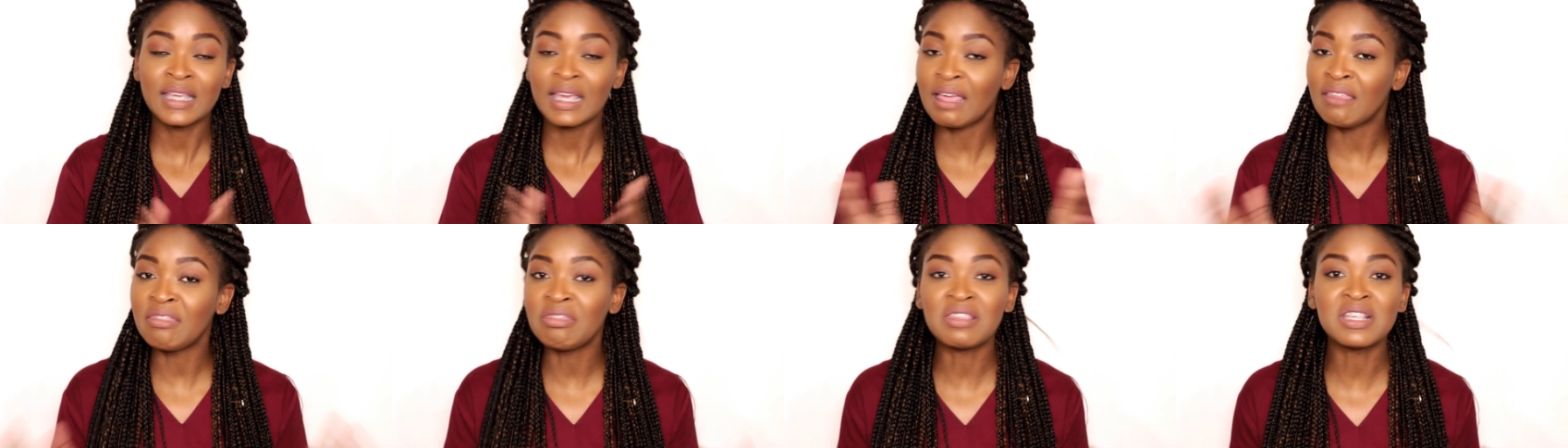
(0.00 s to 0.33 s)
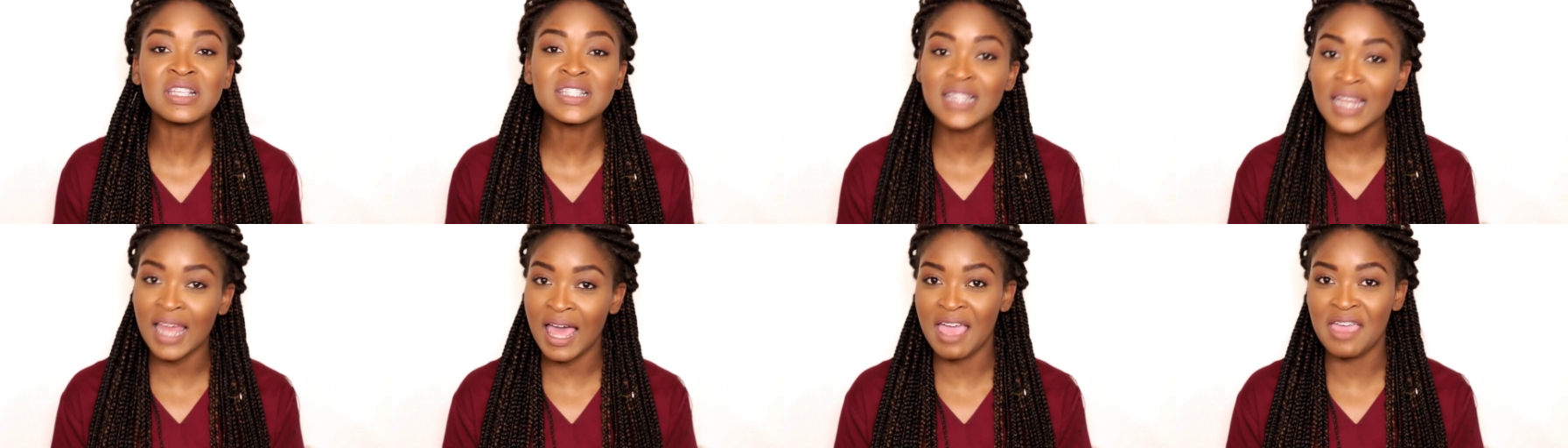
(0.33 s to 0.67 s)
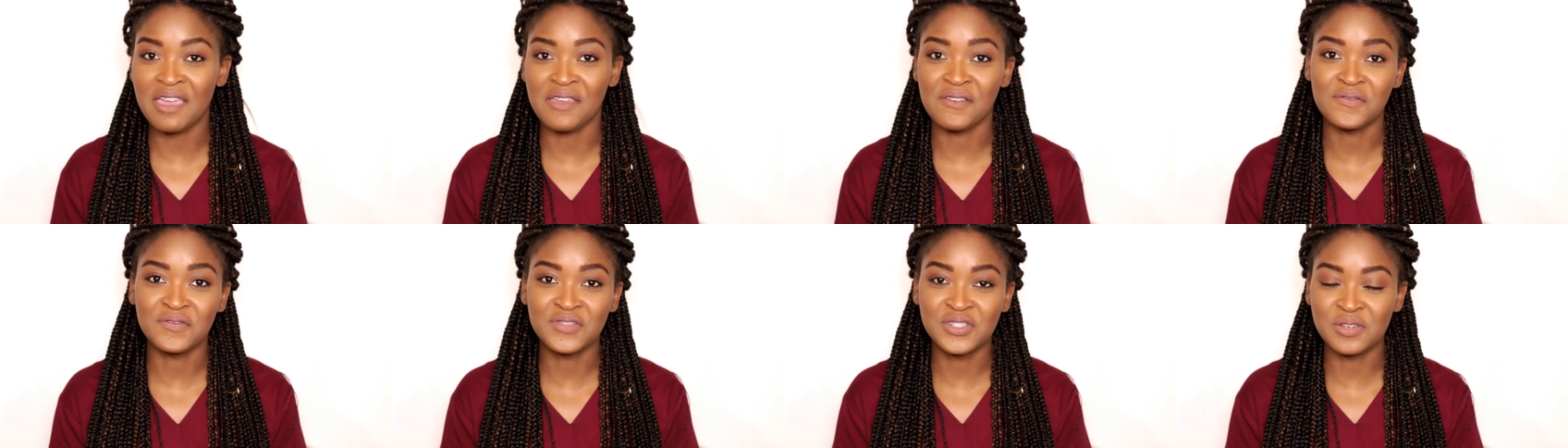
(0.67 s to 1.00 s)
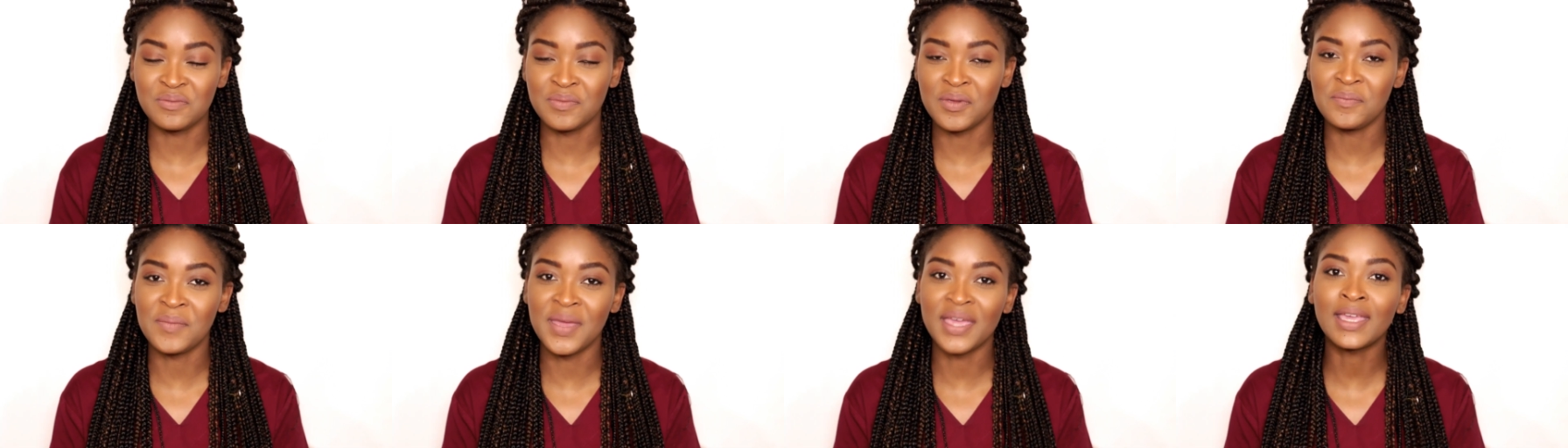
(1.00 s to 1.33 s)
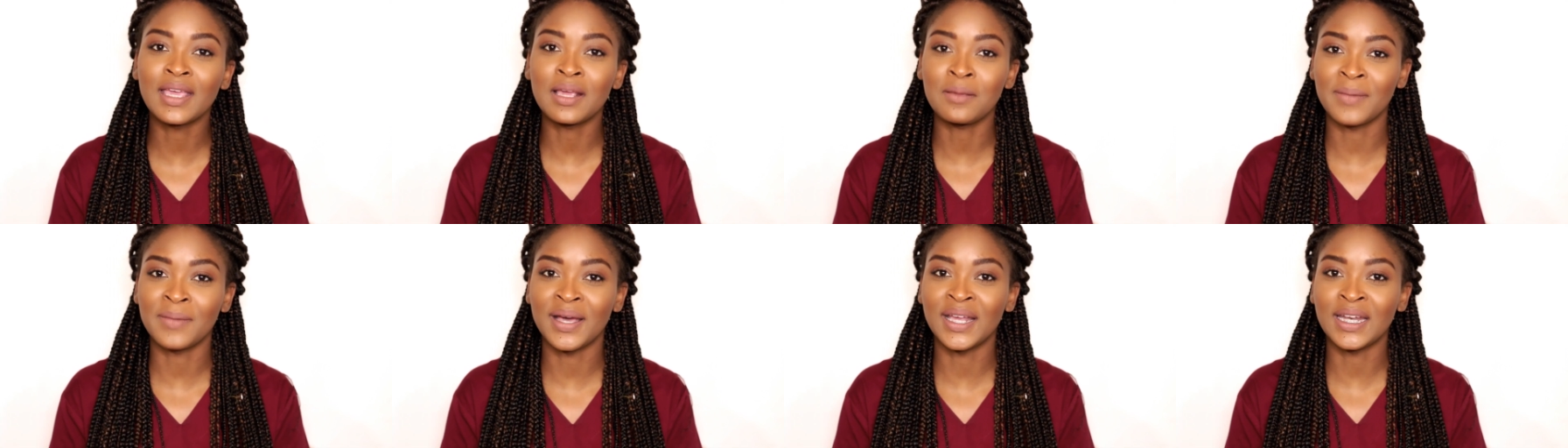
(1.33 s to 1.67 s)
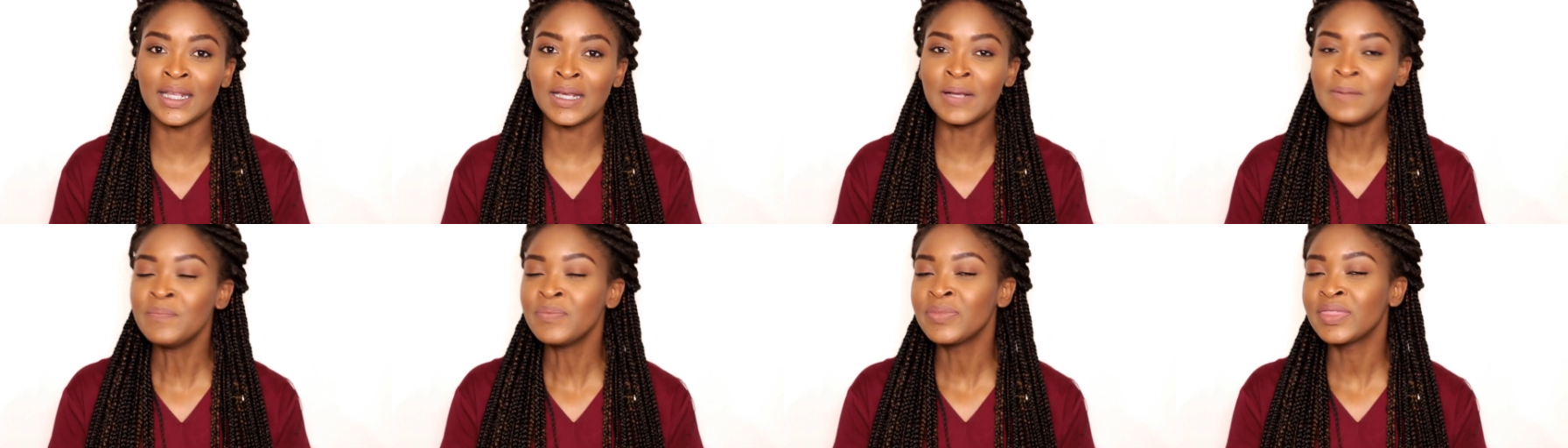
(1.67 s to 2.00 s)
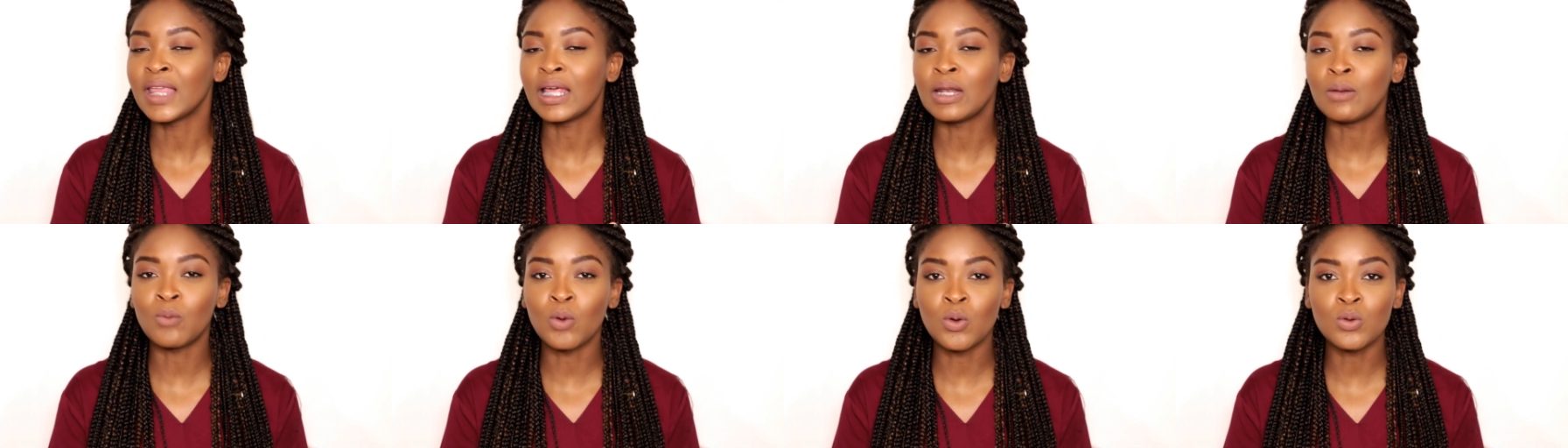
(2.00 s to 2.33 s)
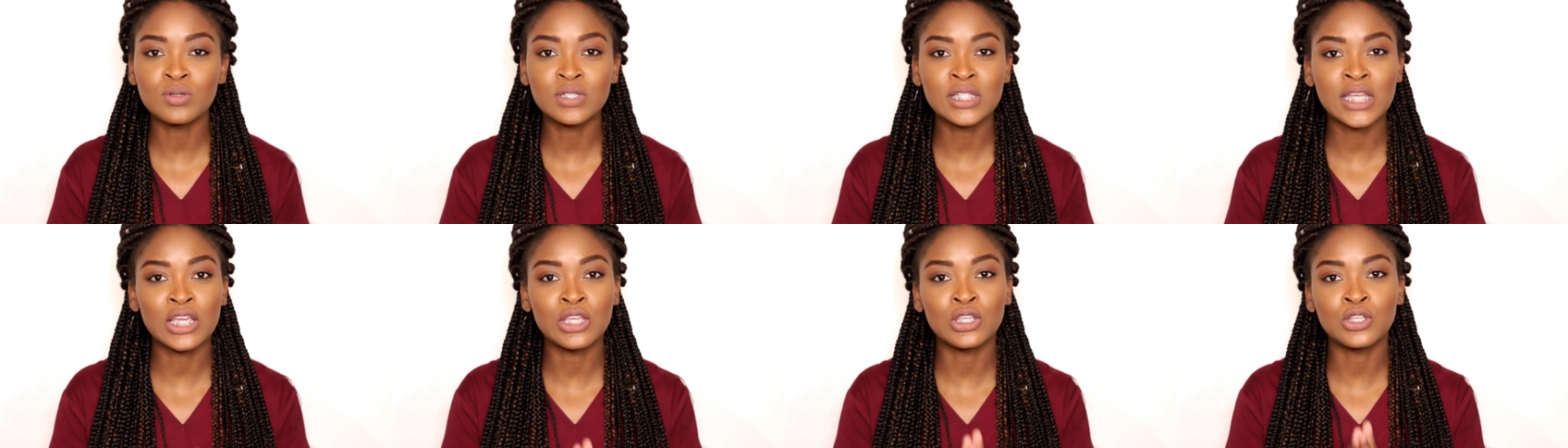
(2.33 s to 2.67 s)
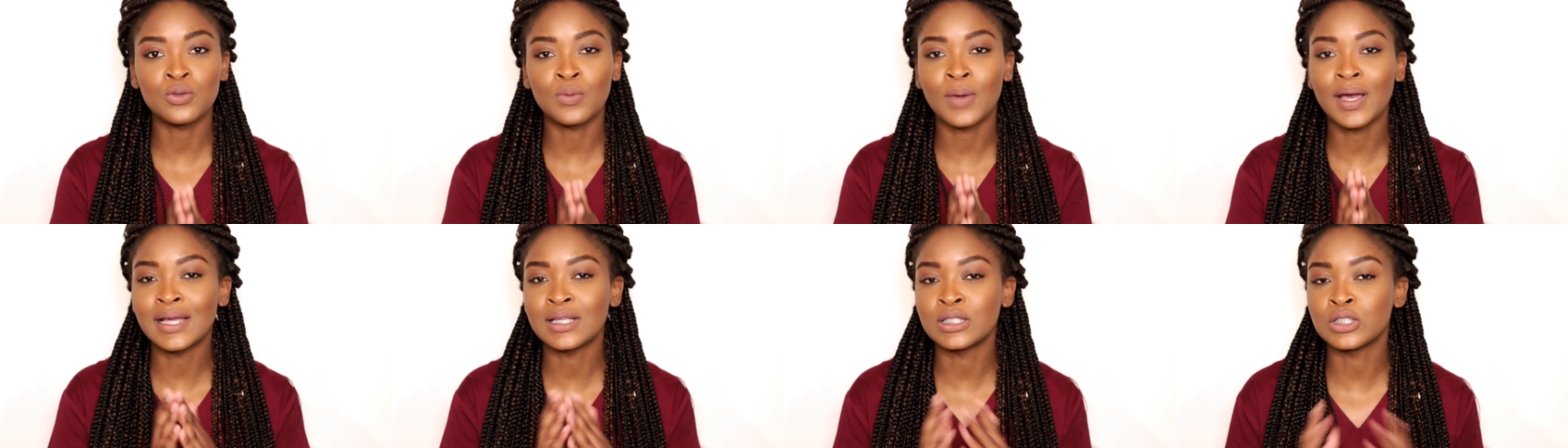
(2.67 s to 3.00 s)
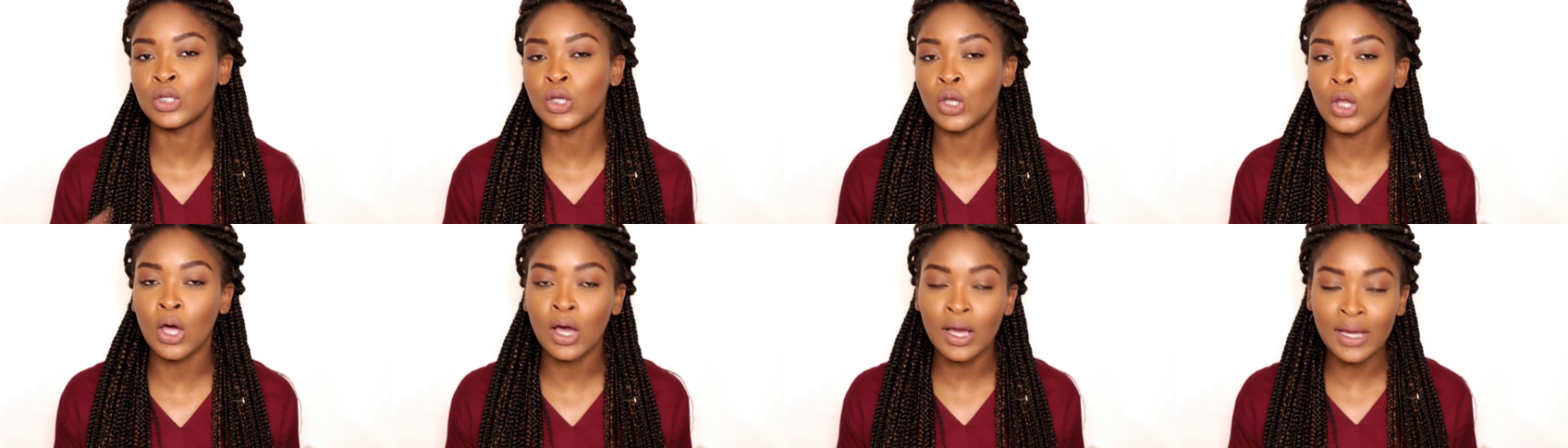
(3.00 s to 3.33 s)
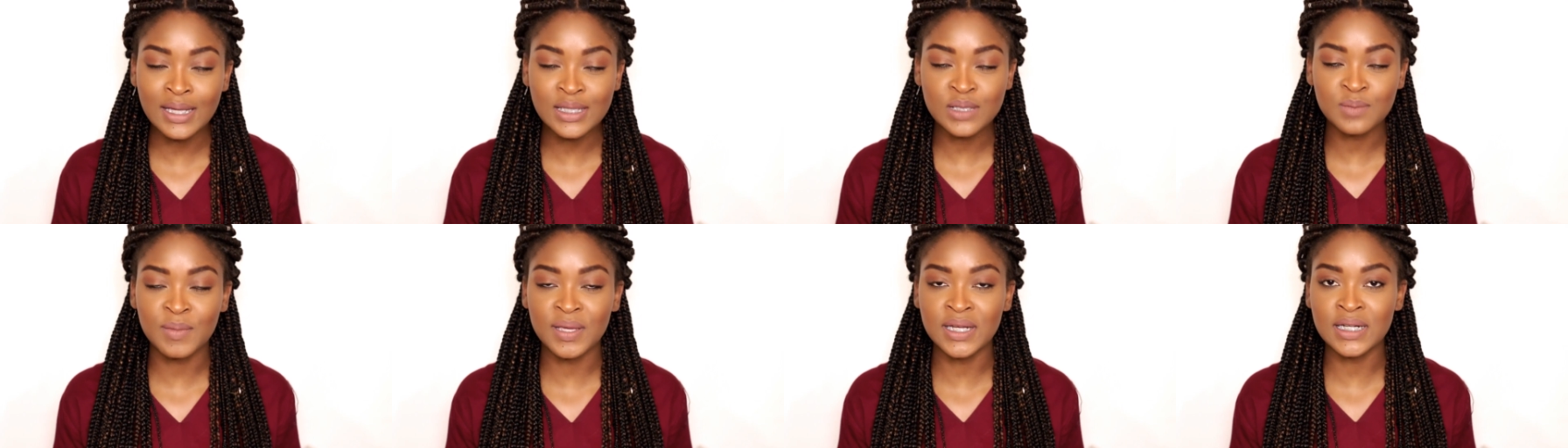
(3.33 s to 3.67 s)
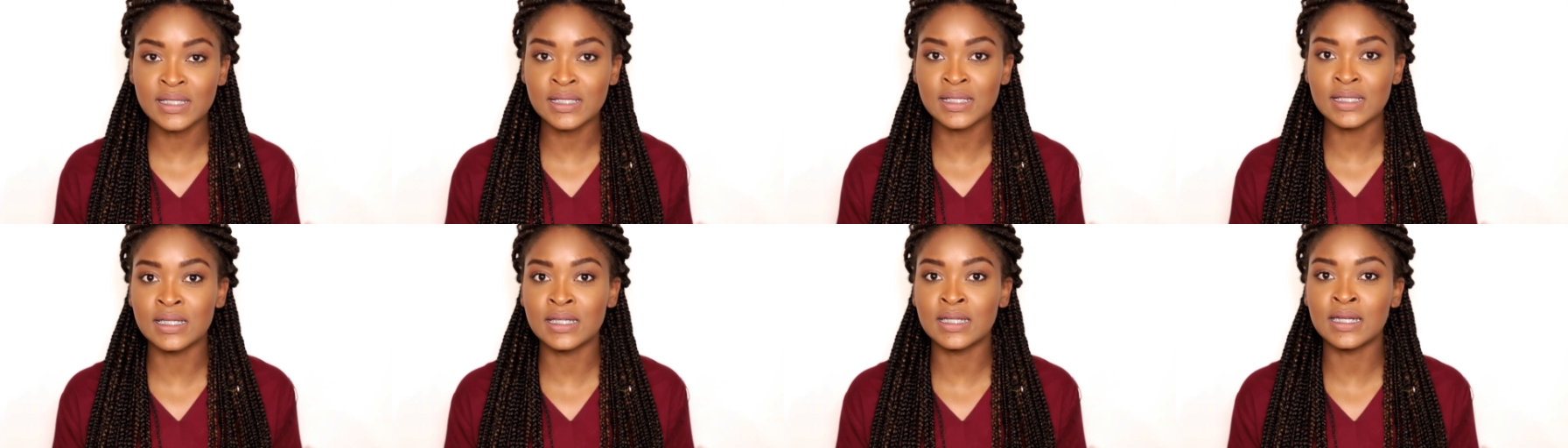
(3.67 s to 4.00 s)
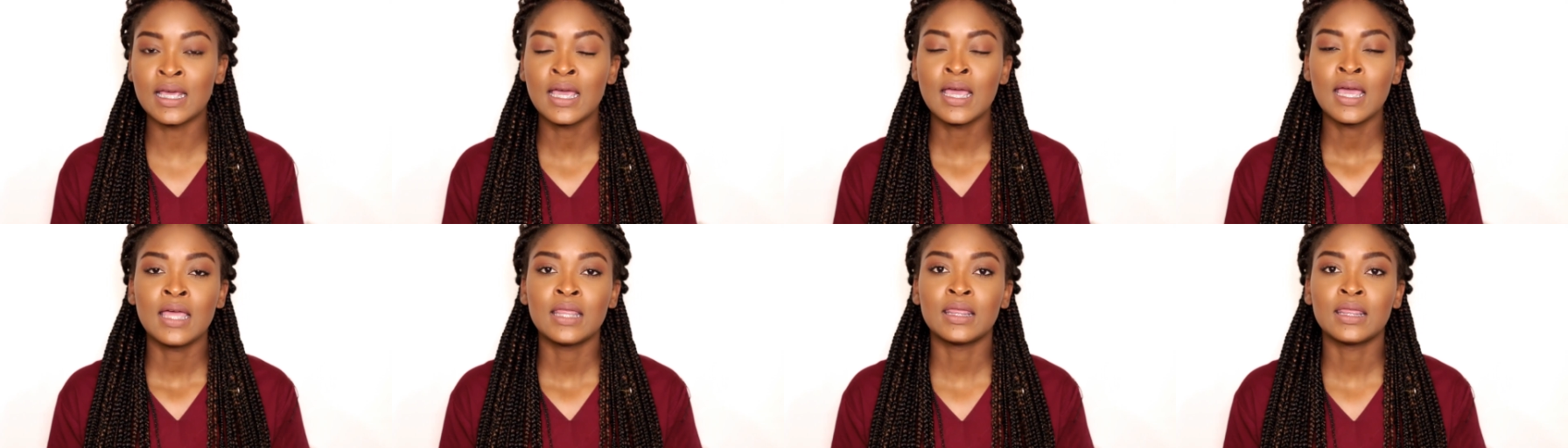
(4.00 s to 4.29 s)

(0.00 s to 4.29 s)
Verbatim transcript: in this life to be making money that won't take you as long as medicine,